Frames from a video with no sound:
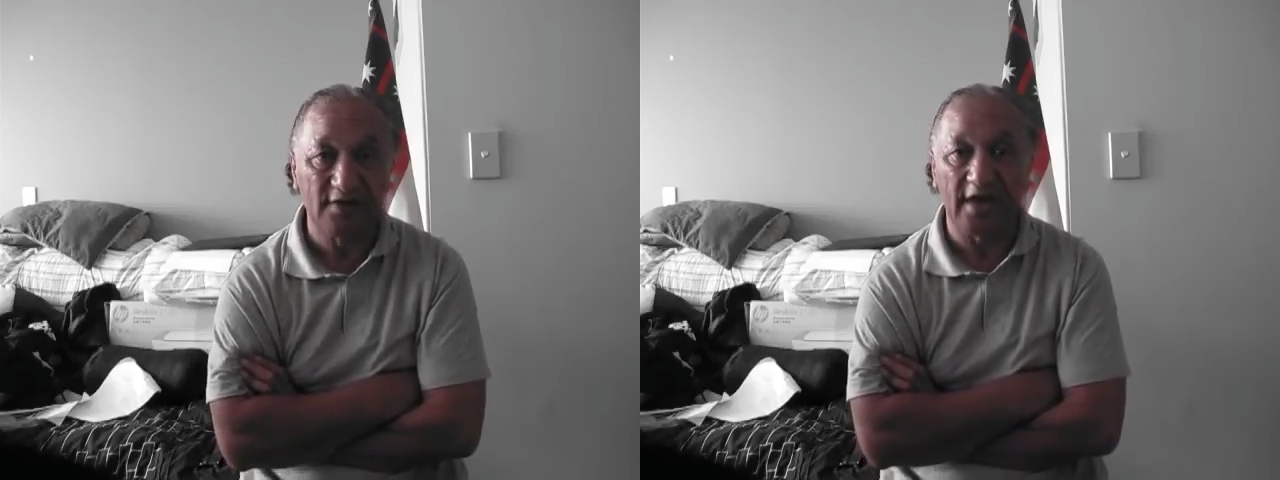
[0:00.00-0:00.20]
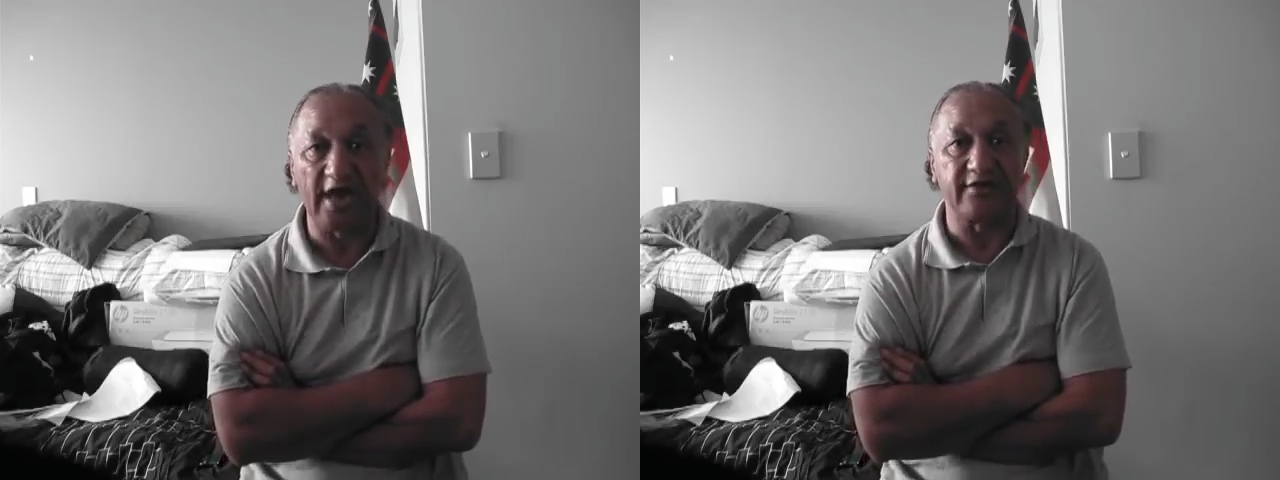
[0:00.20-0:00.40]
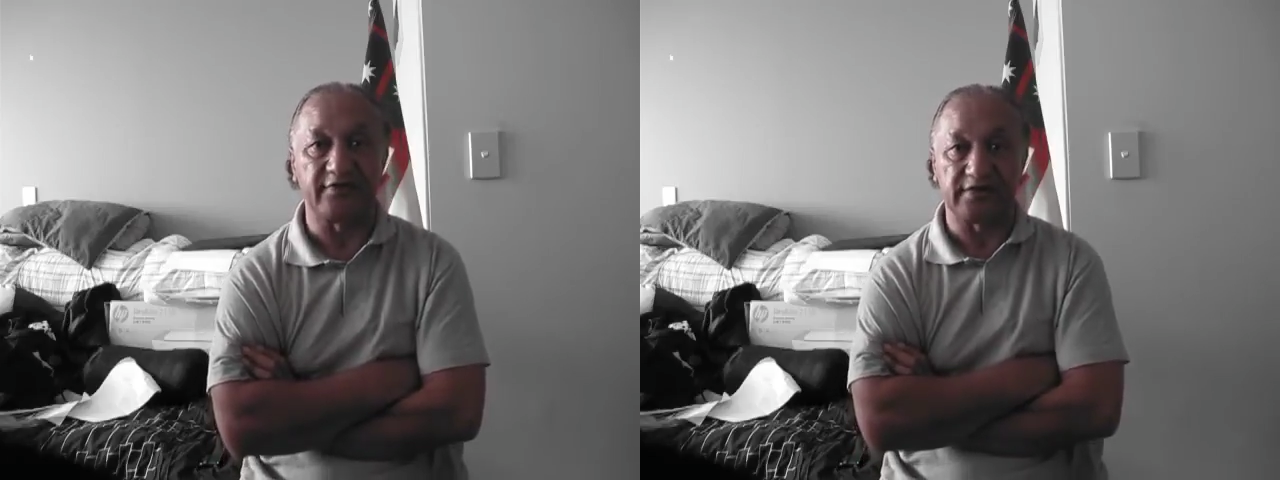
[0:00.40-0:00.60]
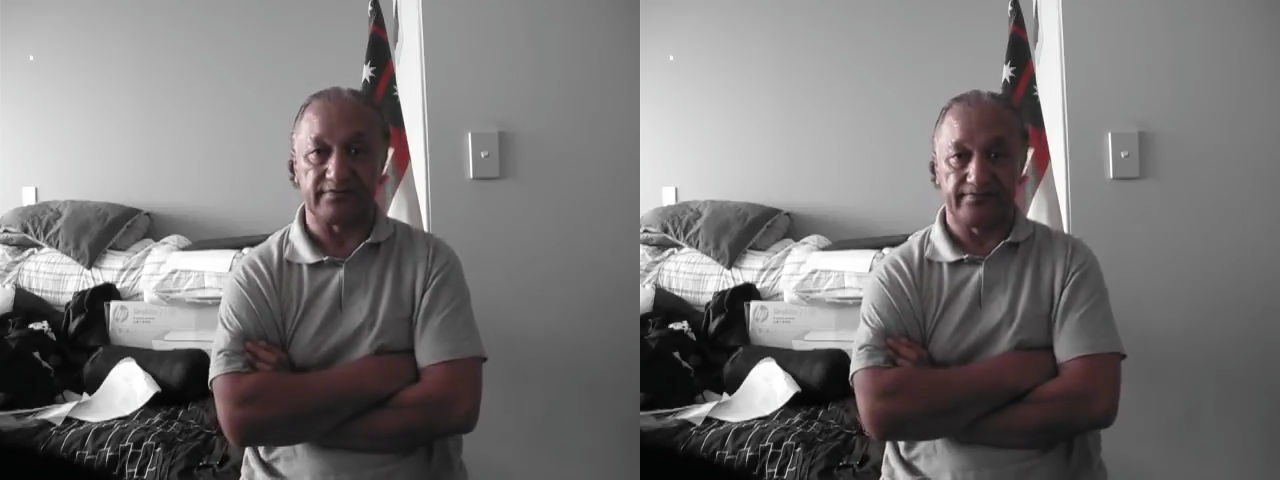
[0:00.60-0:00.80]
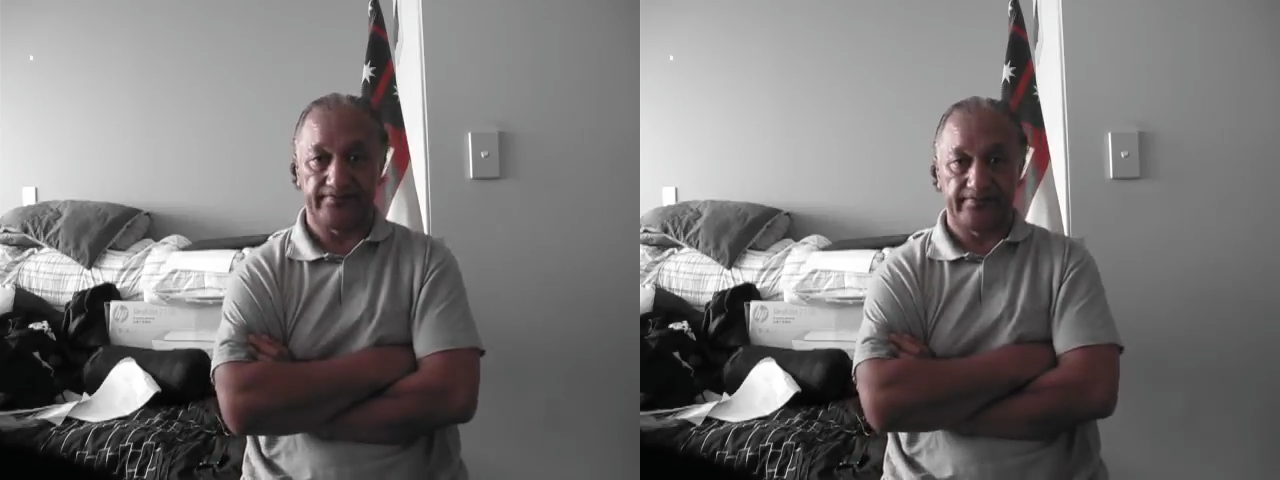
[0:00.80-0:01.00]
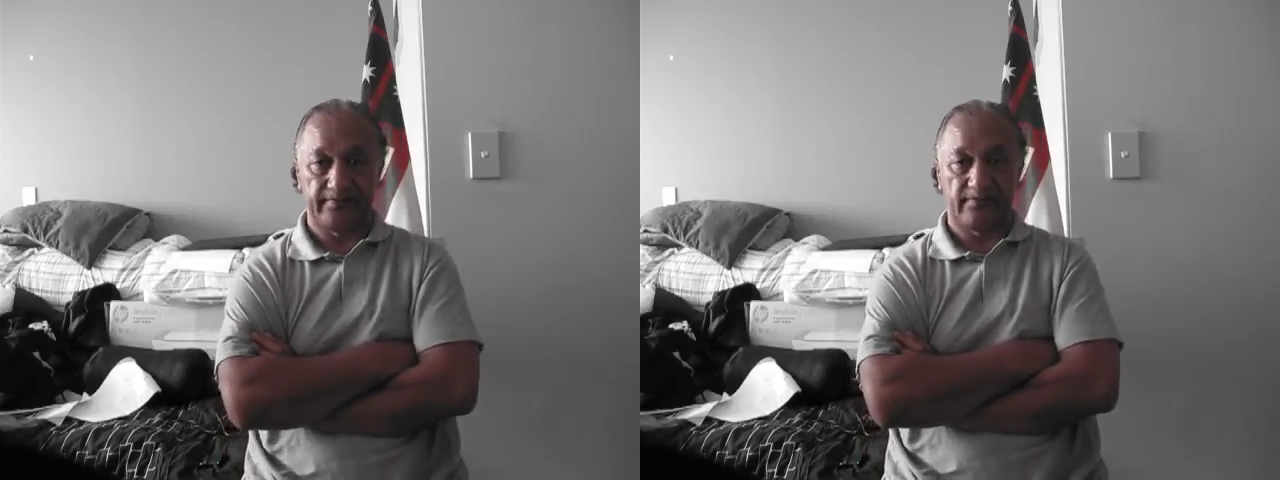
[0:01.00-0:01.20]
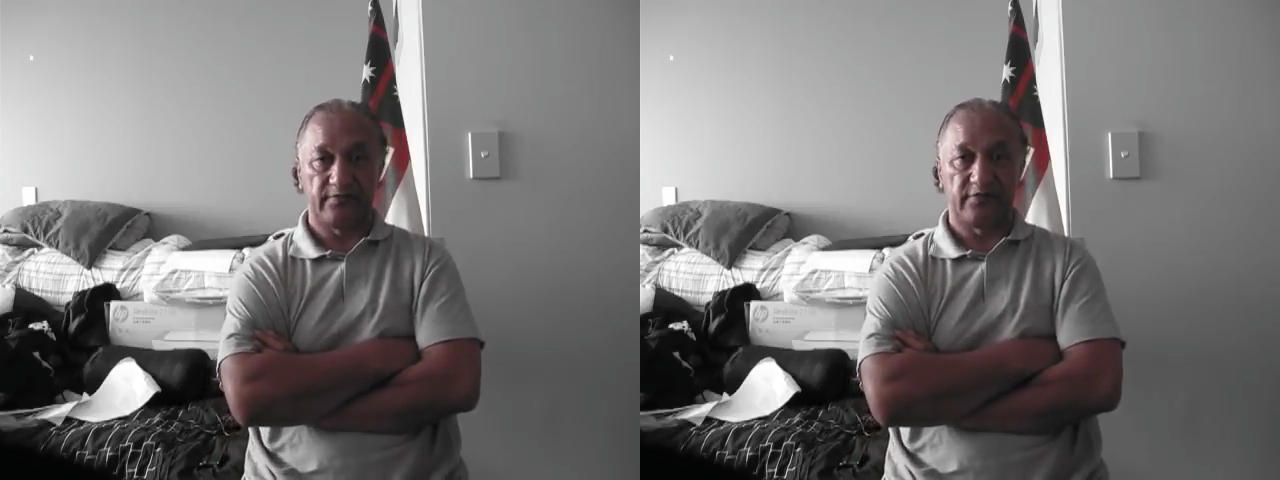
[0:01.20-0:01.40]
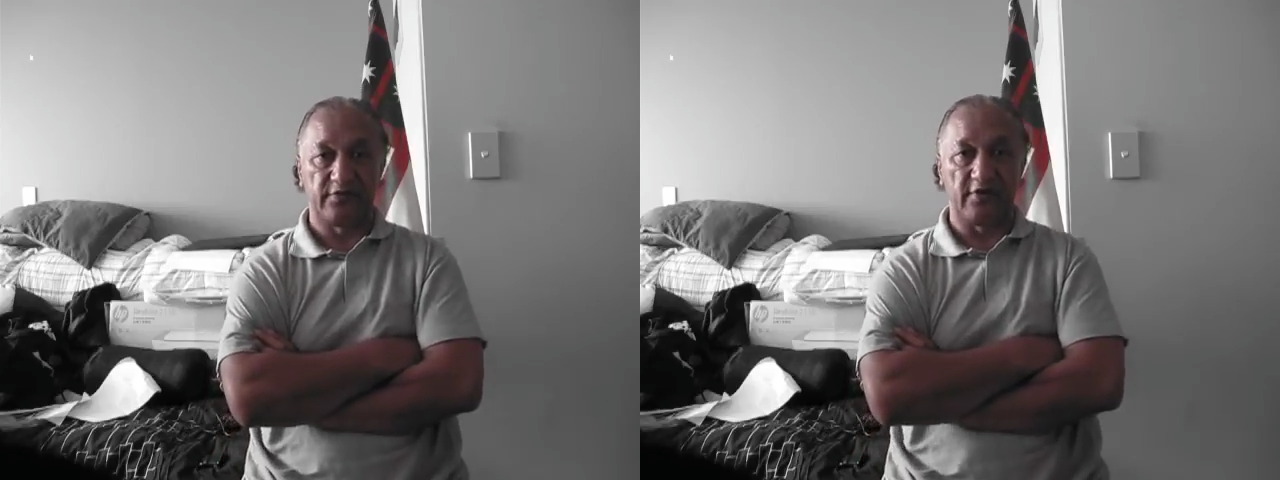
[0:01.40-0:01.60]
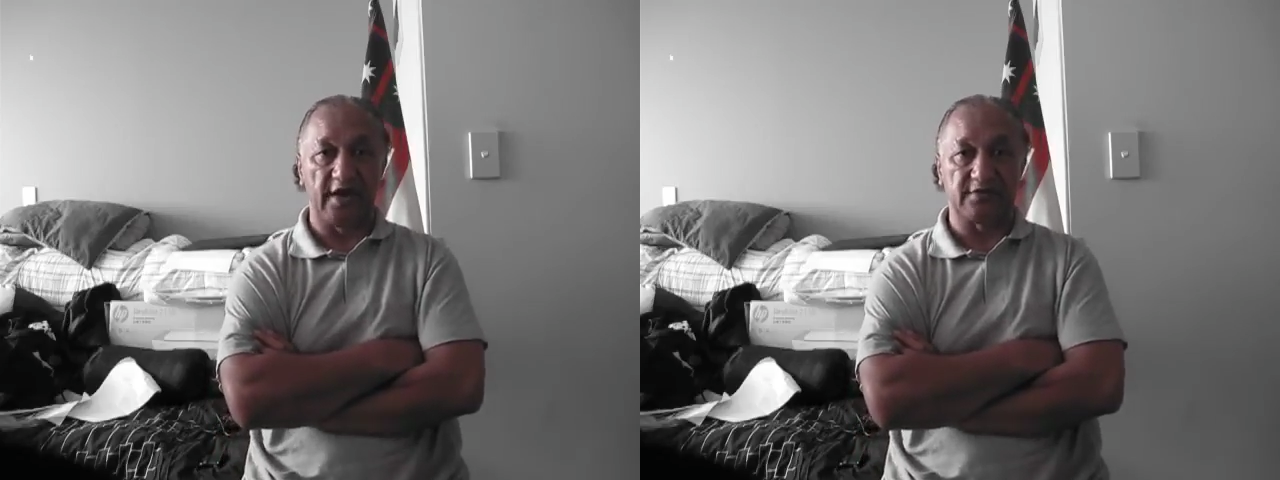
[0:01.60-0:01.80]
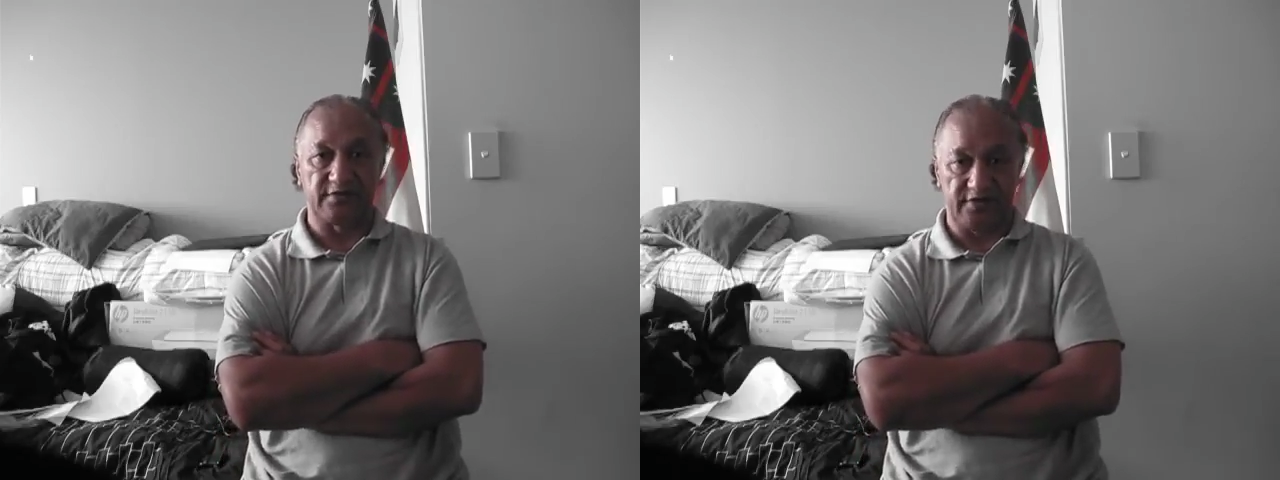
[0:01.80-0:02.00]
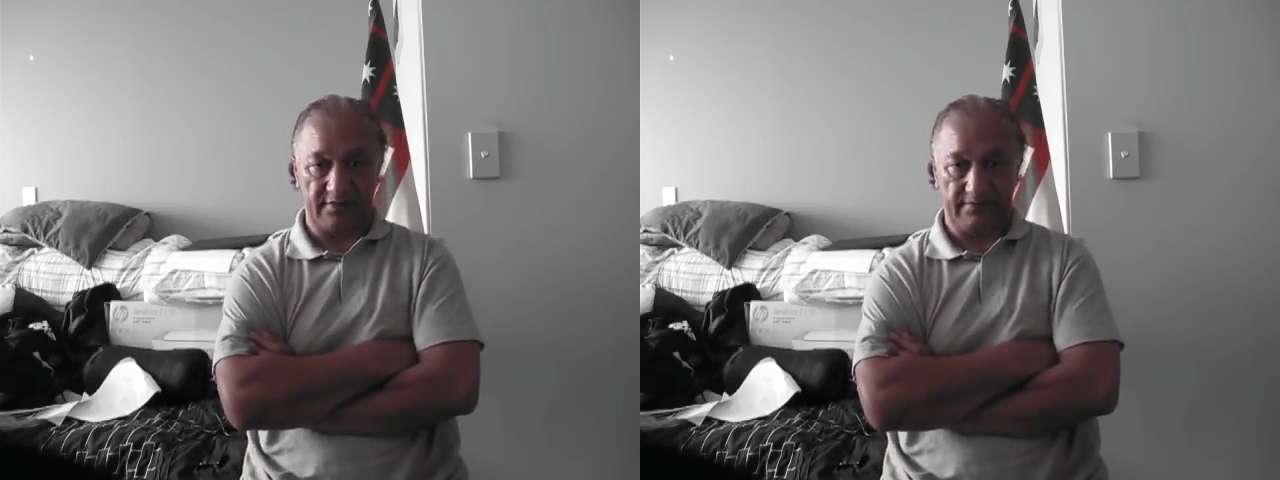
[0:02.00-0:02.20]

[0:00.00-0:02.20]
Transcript: out of it. You're out, Jim.